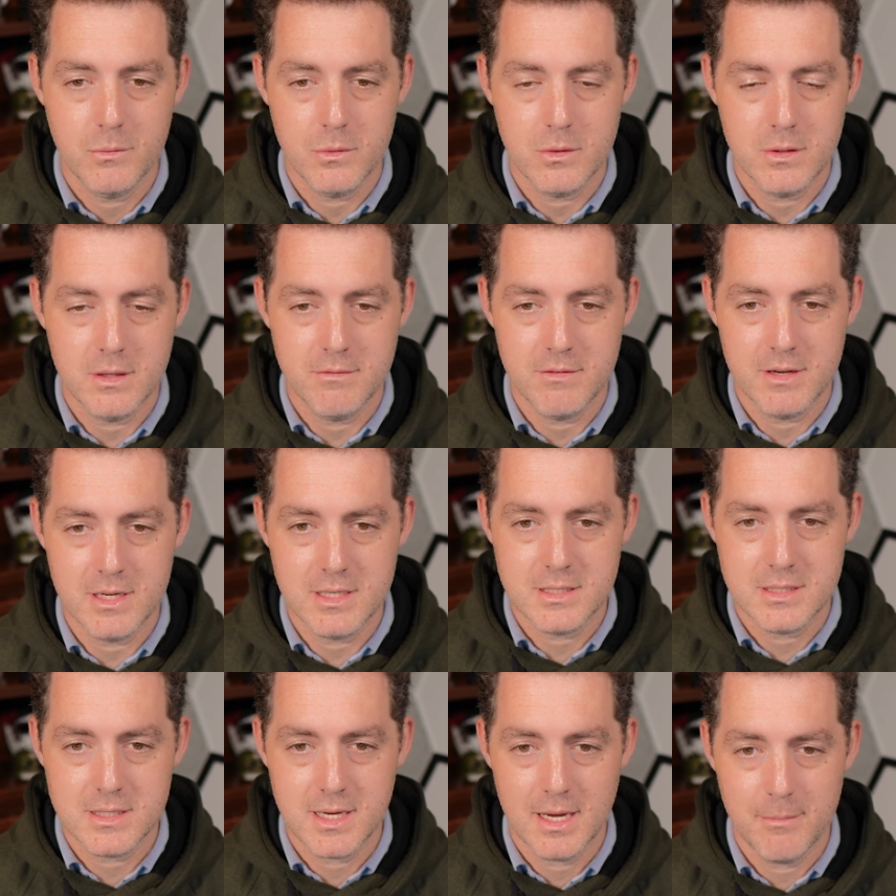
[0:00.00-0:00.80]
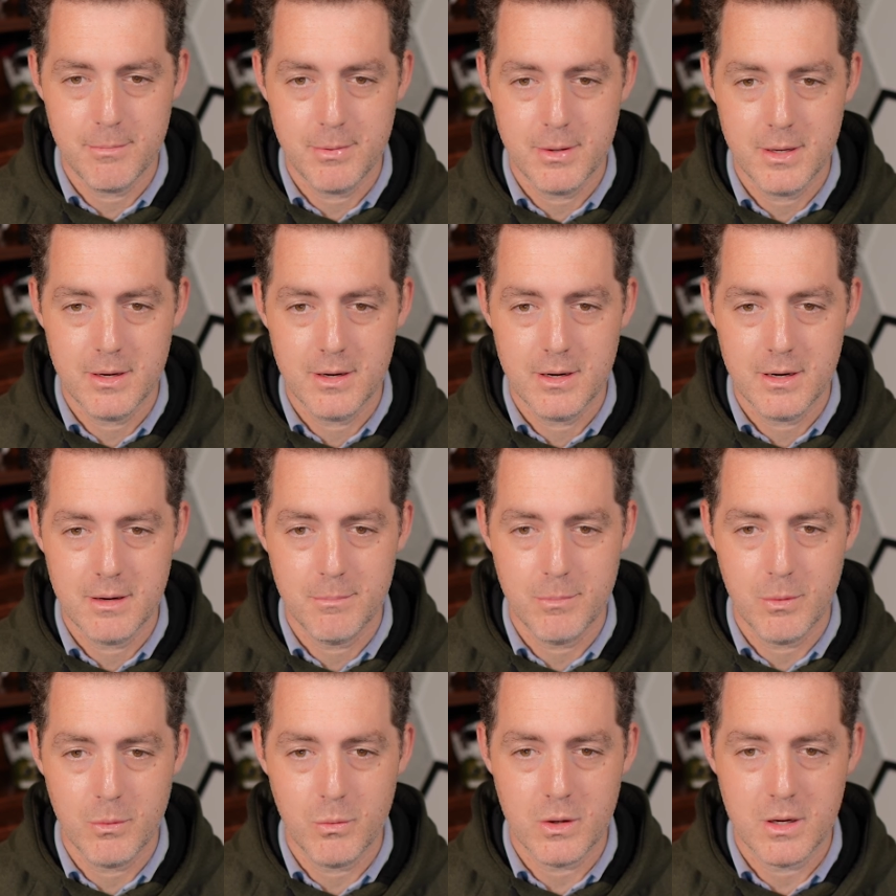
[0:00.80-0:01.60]
We'll leave it as type here,
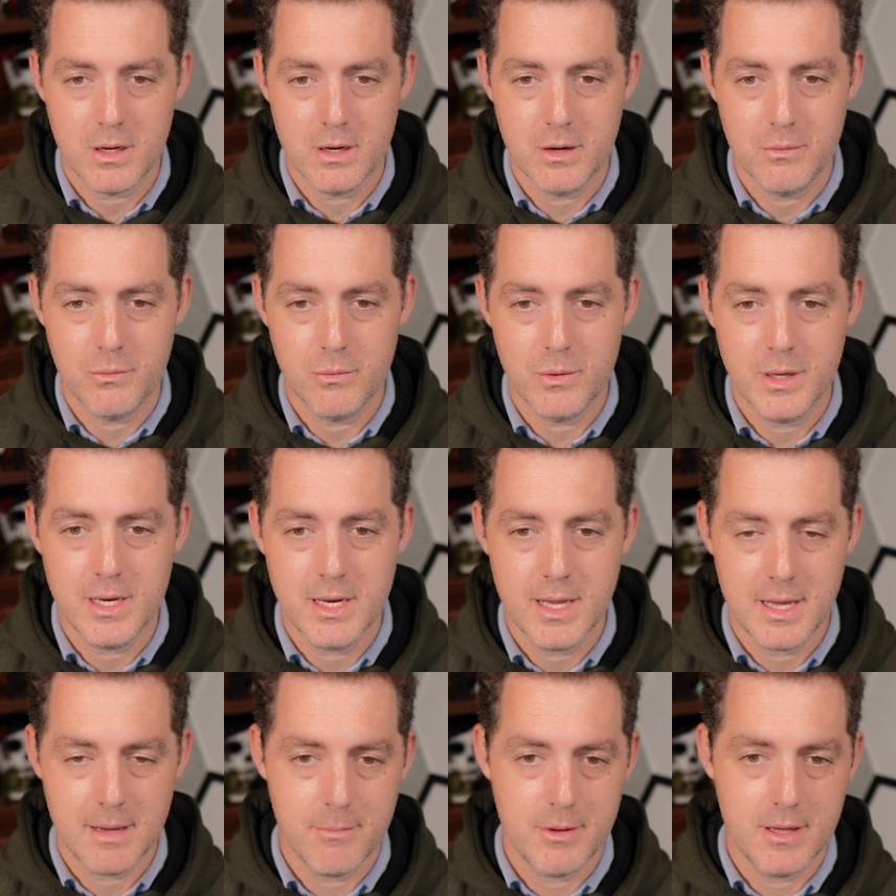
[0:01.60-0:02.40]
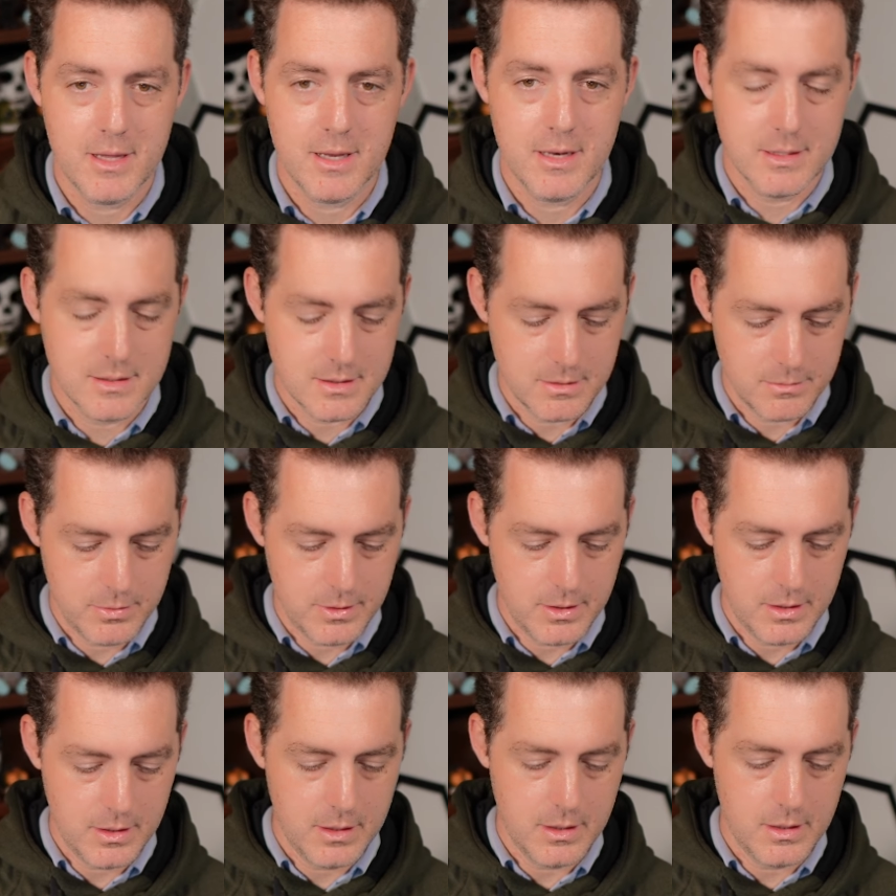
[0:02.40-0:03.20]
but we're gonna rename it to
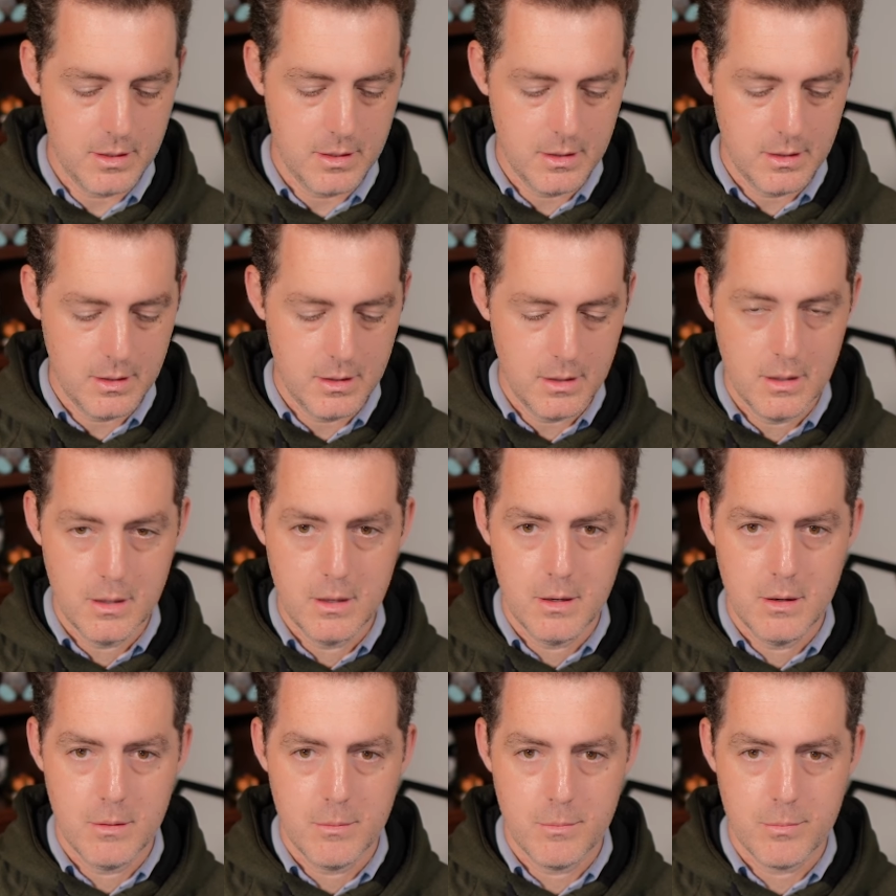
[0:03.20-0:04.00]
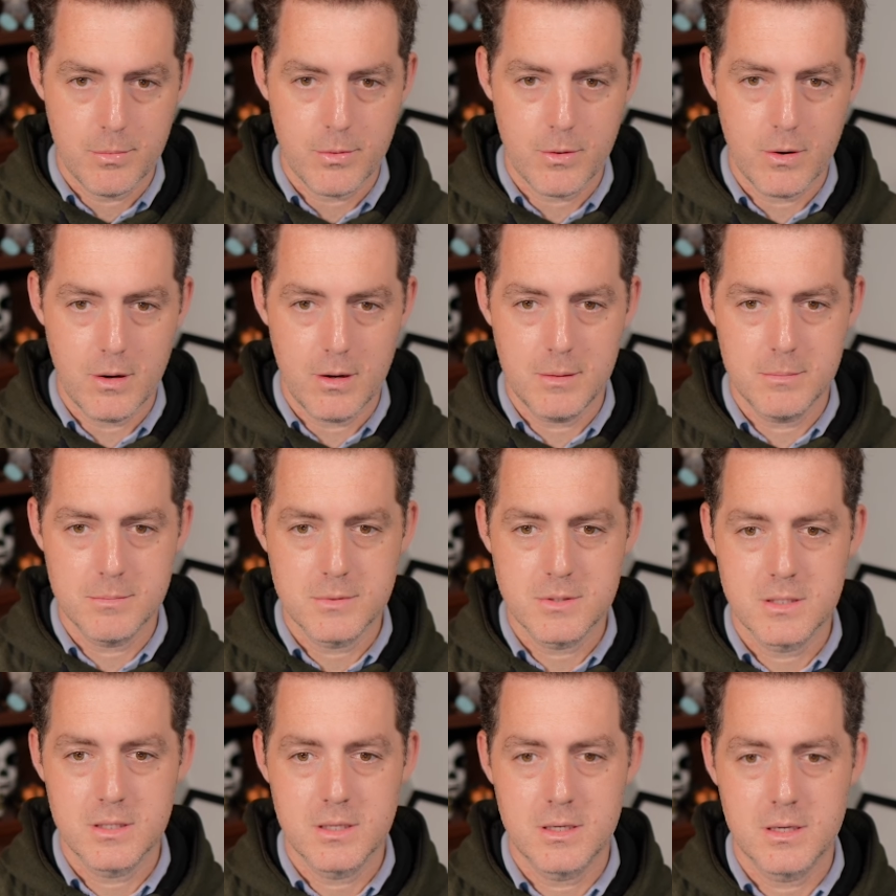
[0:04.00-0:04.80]
be
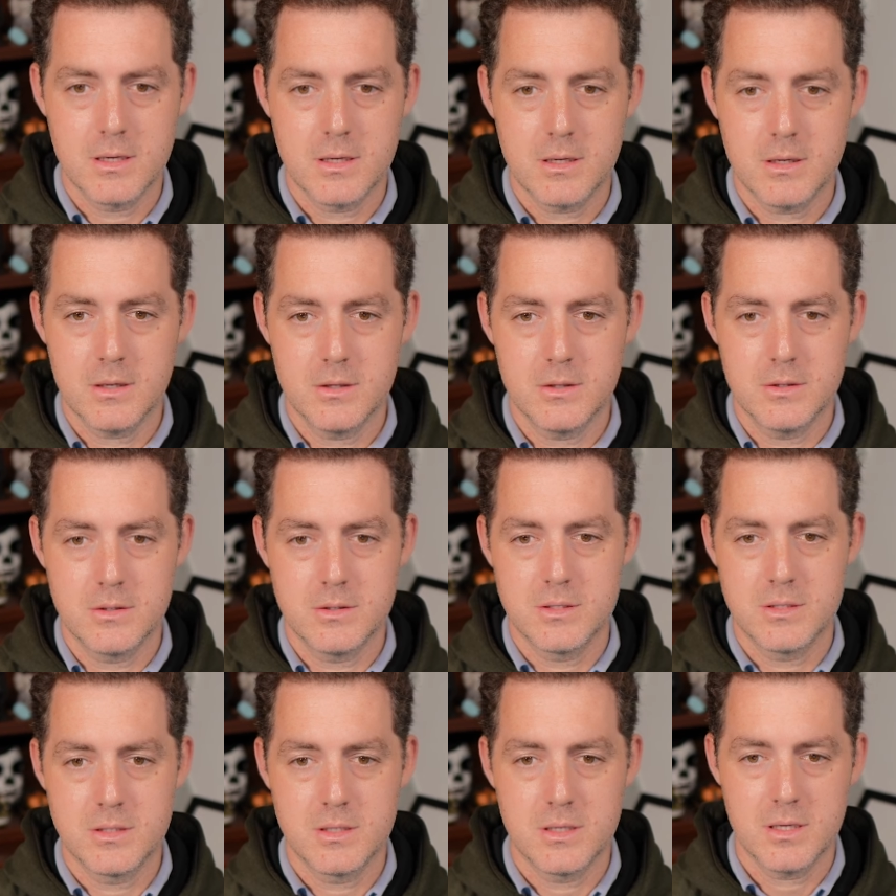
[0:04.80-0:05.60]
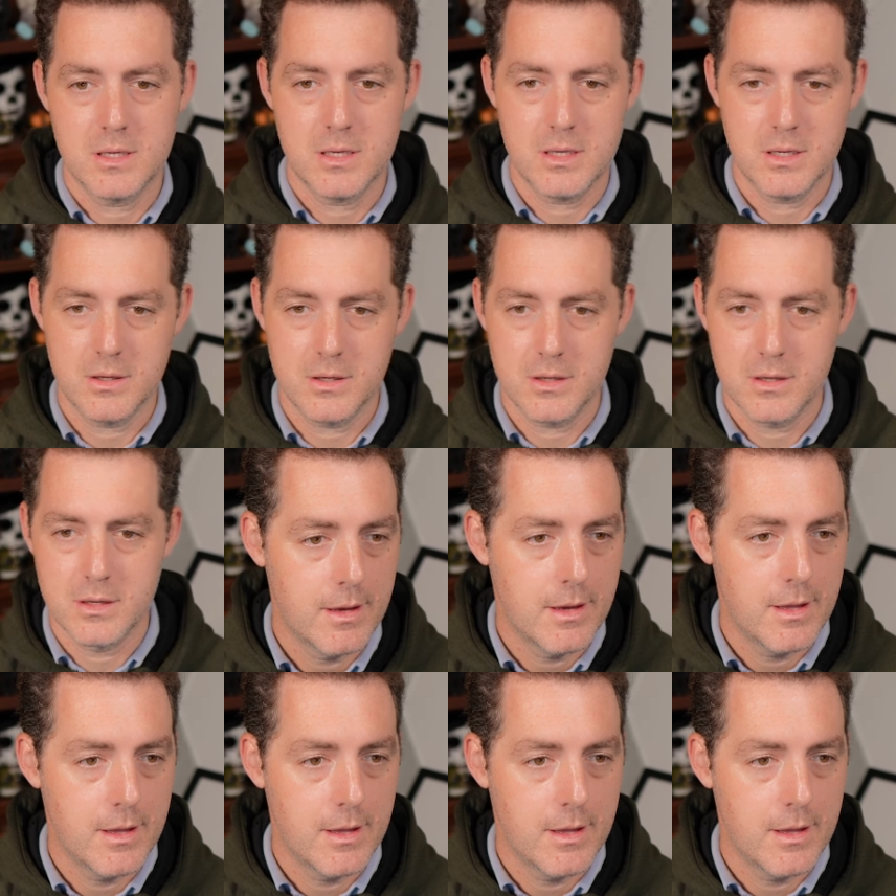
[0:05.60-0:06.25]
prompt goes here.